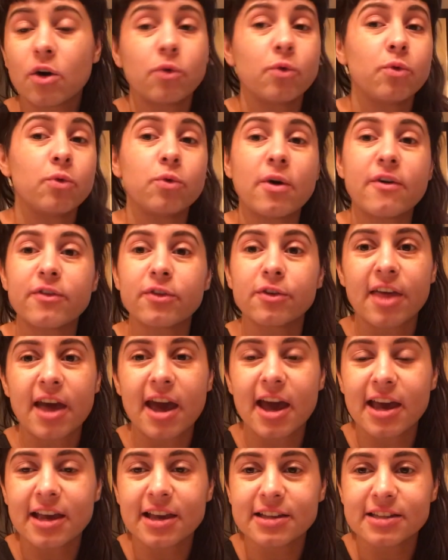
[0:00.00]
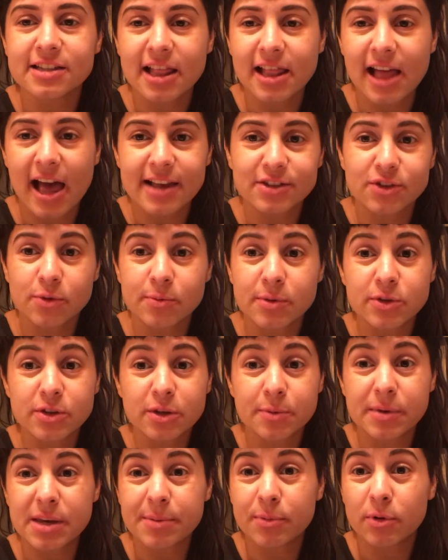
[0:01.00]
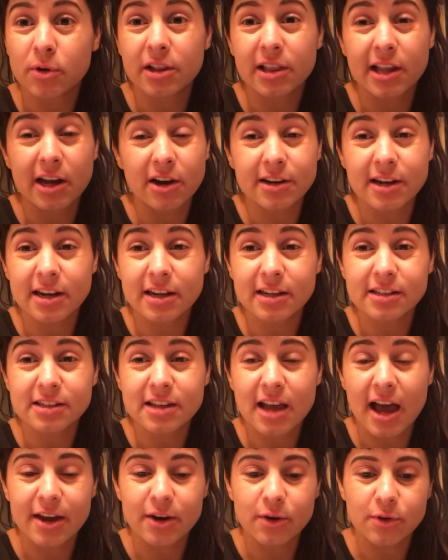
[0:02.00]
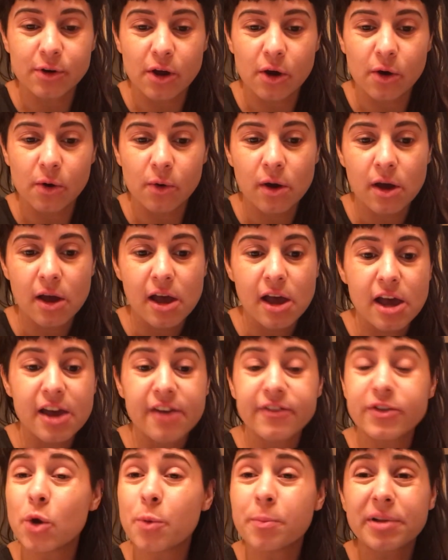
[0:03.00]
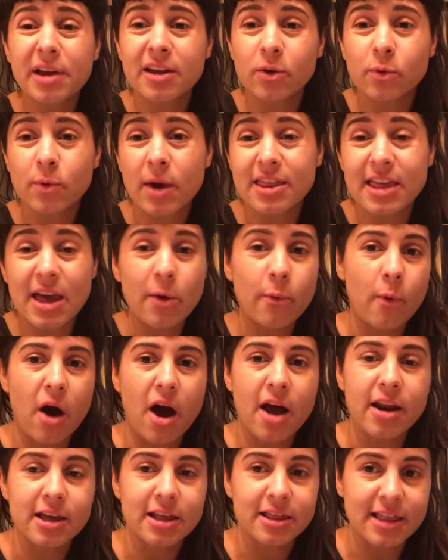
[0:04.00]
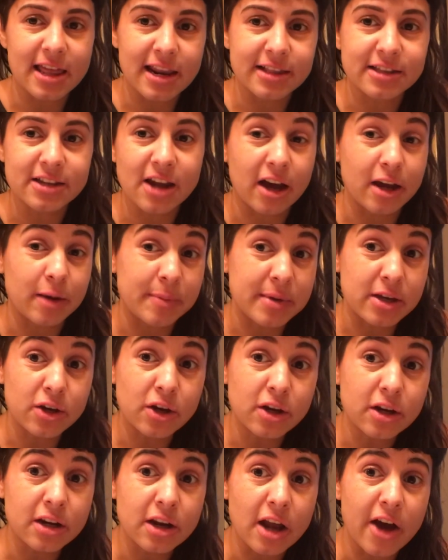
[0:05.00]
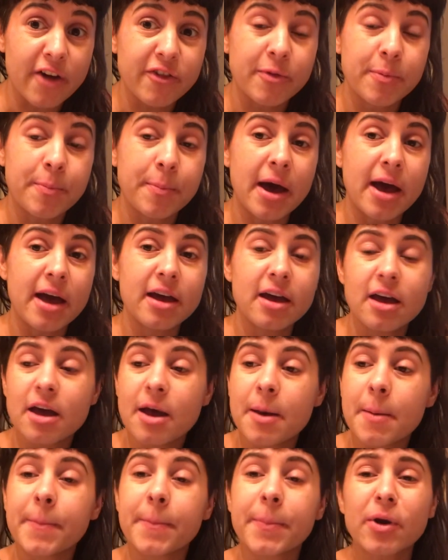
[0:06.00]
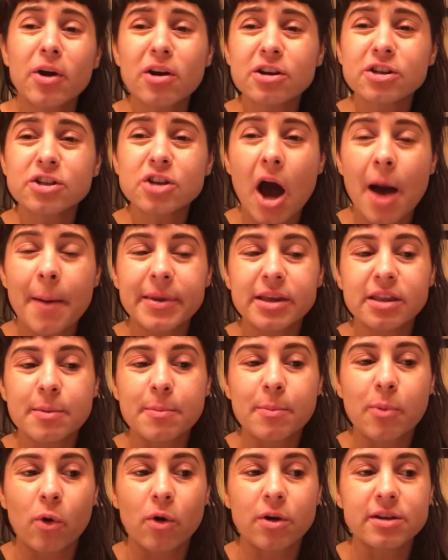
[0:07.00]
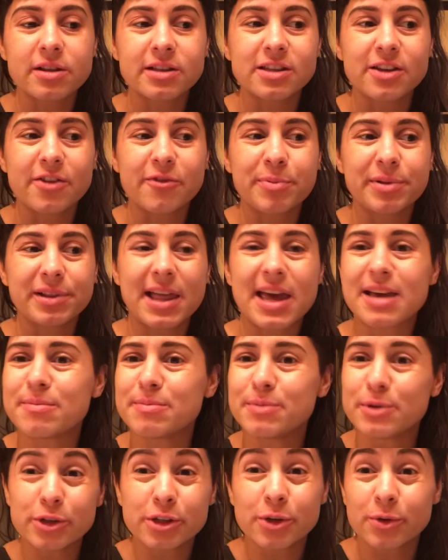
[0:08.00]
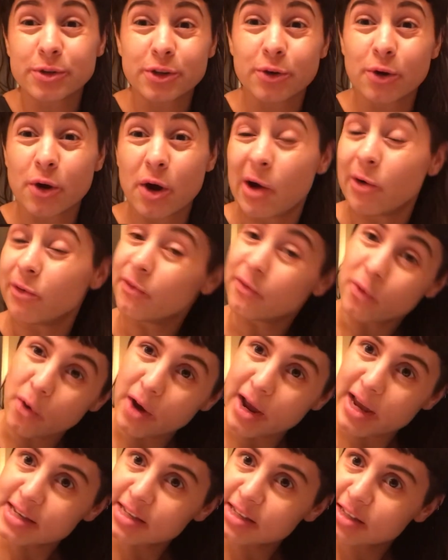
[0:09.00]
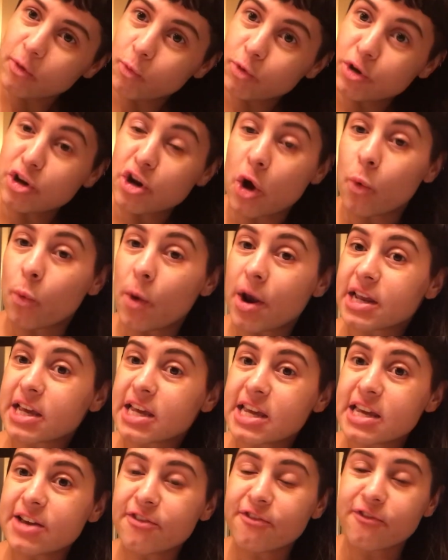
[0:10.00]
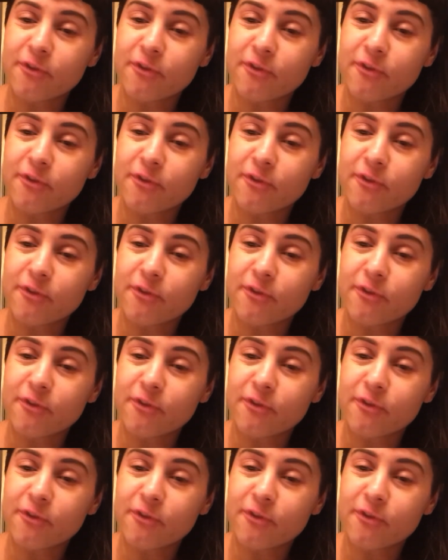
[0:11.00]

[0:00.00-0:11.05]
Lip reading: whoever they is, classical music people, clarinetists, I don't know. If you don't play the way they want it, then it's not going to be good enough. But Bert taught me the importance of playing music with your own voice. You know, when he